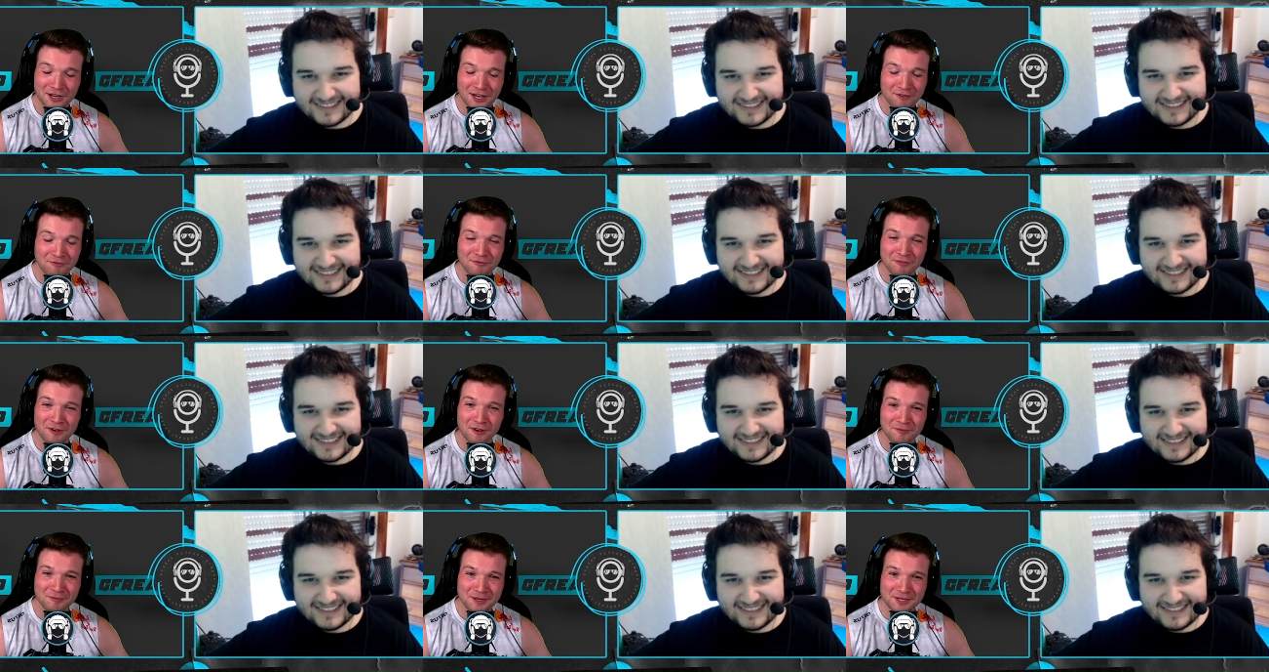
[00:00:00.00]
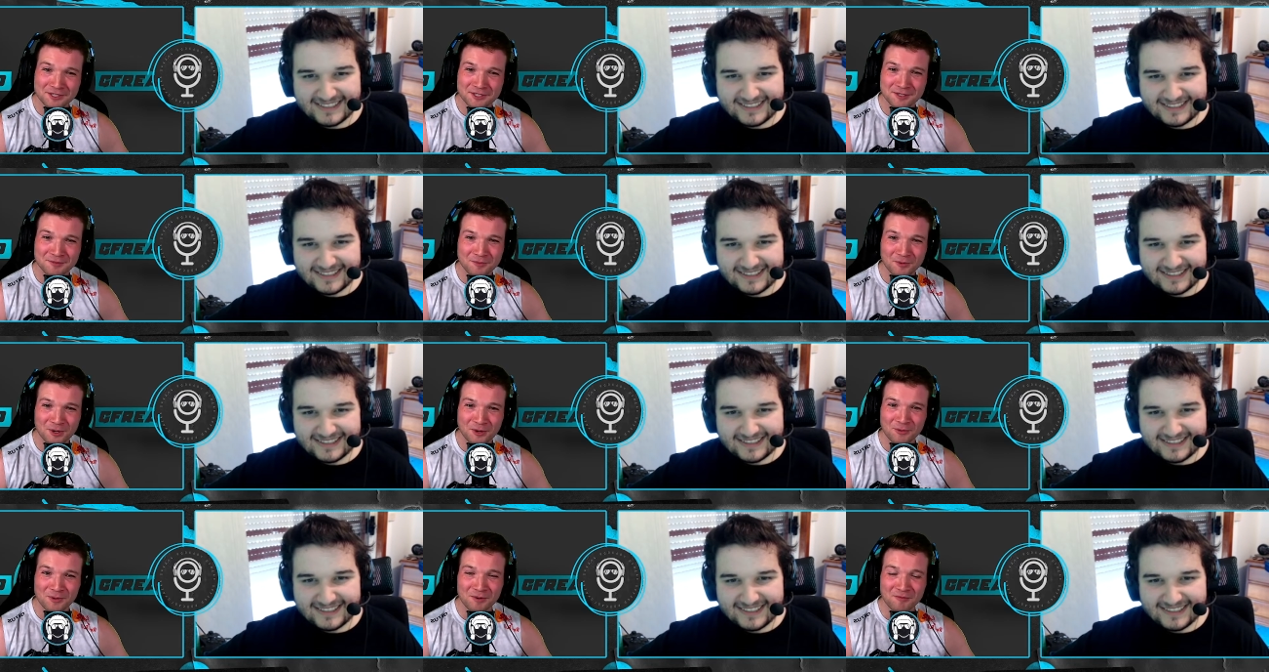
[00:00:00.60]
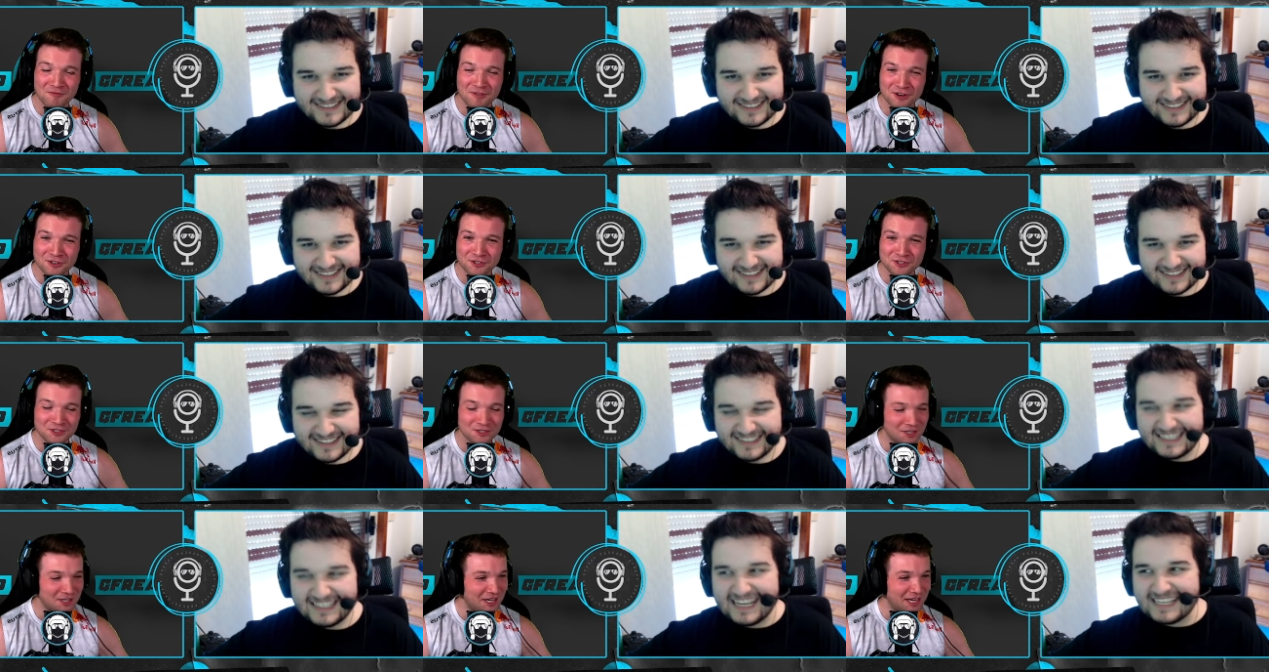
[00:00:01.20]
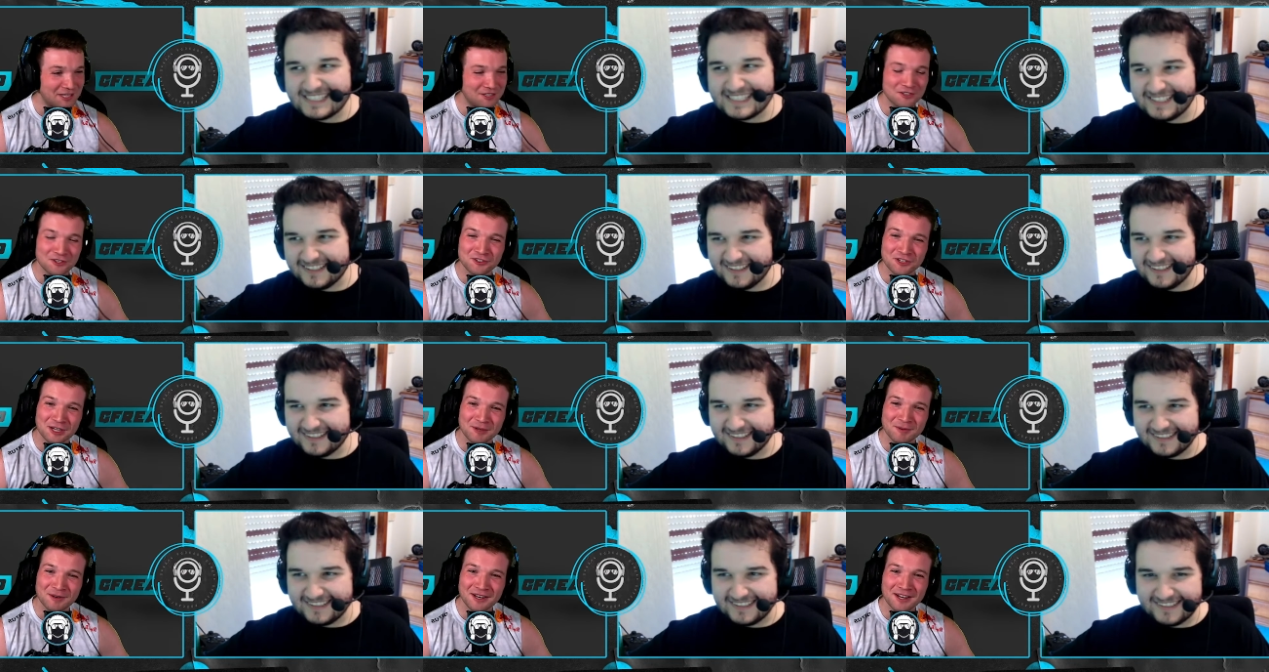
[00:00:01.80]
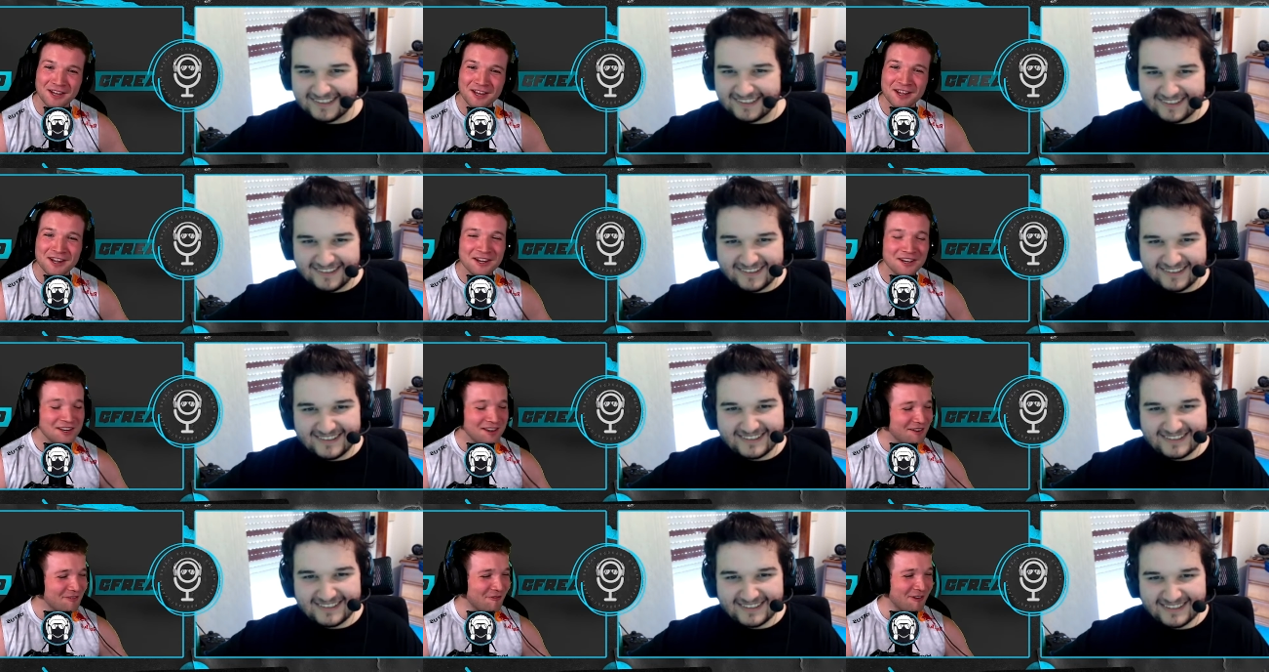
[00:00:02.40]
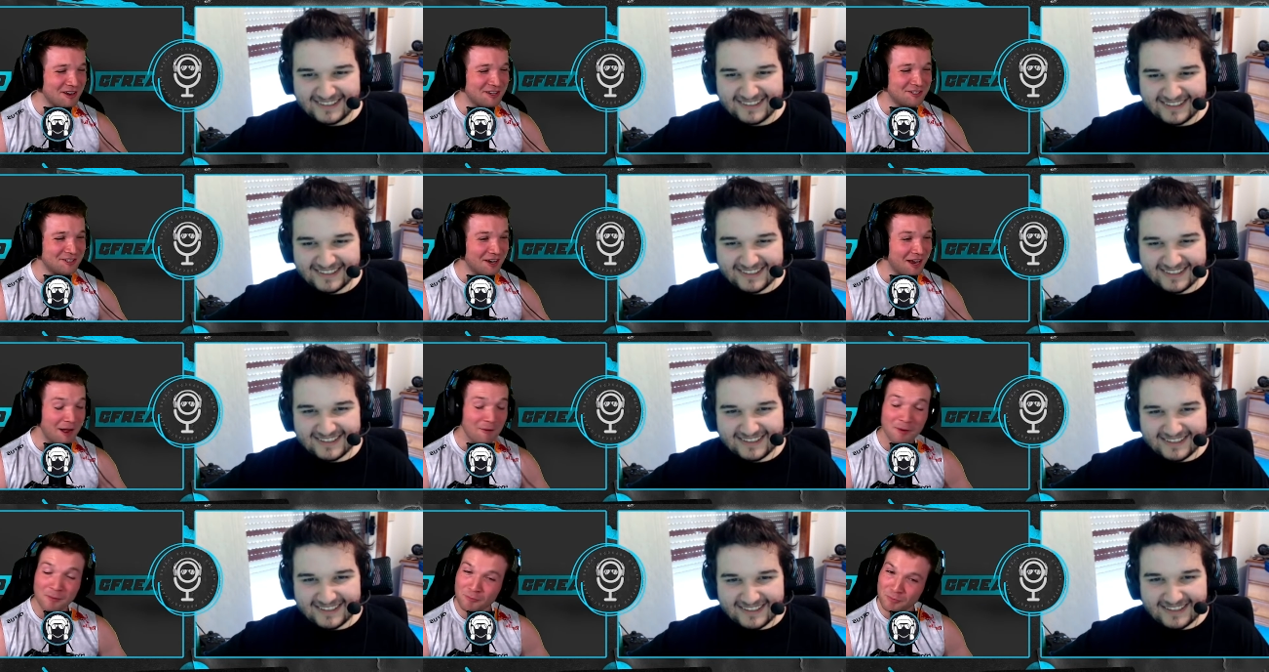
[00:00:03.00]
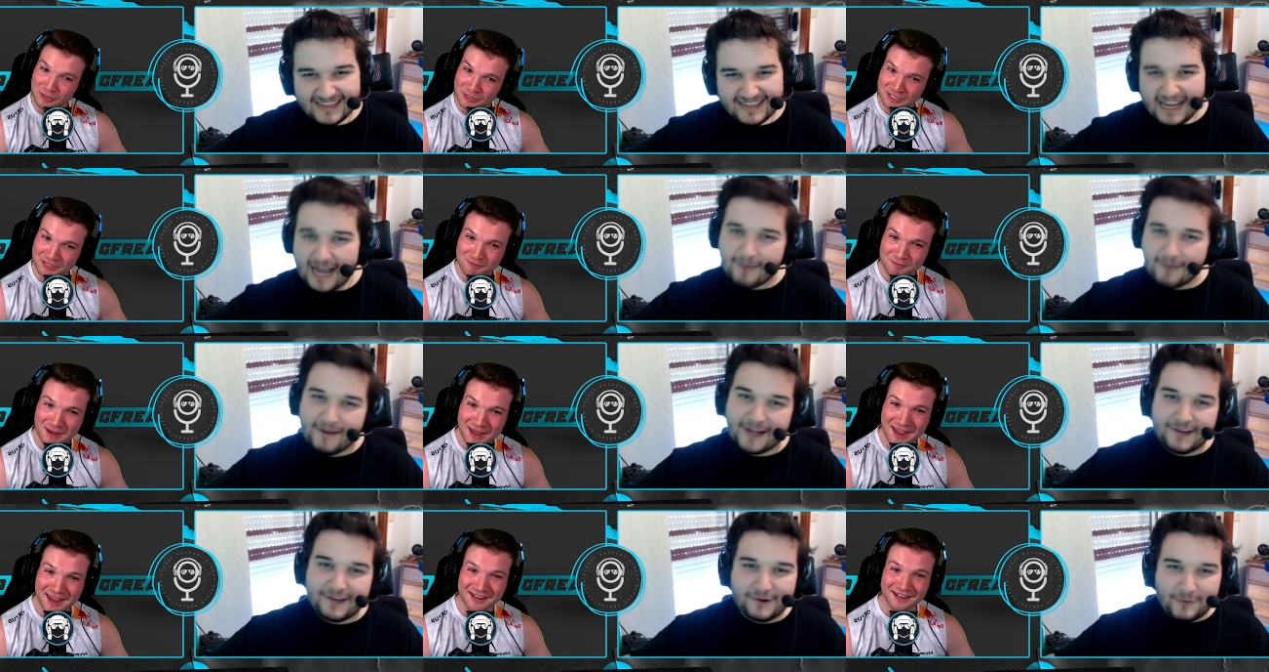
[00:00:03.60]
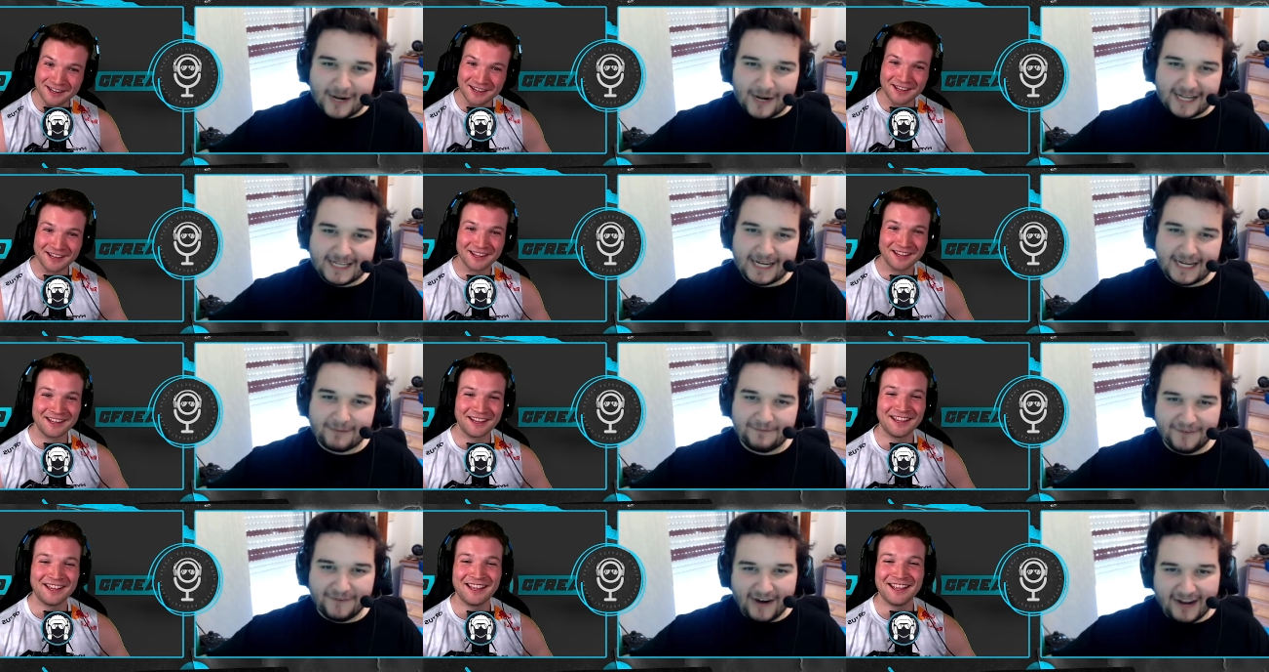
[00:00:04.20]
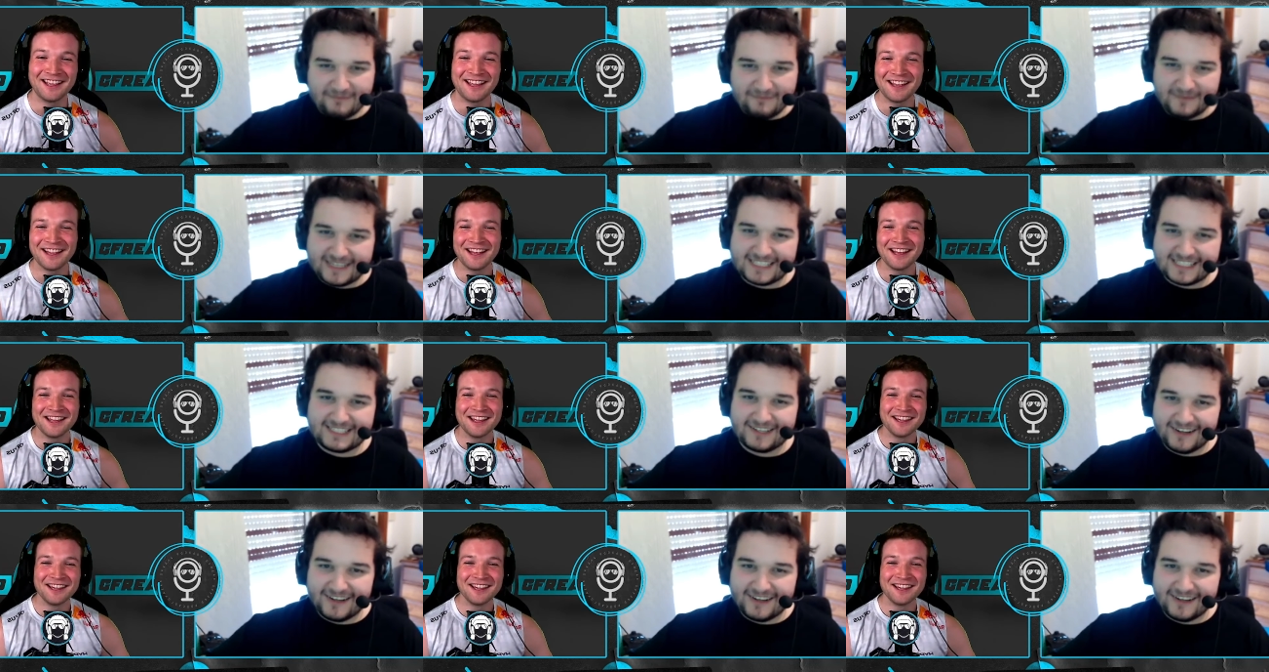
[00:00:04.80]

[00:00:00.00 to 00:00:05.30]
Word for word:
Speaker 1: have five minutes in the morning when I'm rushing to. Yes, to Yes, you do. No, I am a busy
Speaker 2: How man. How about you wake up five minutes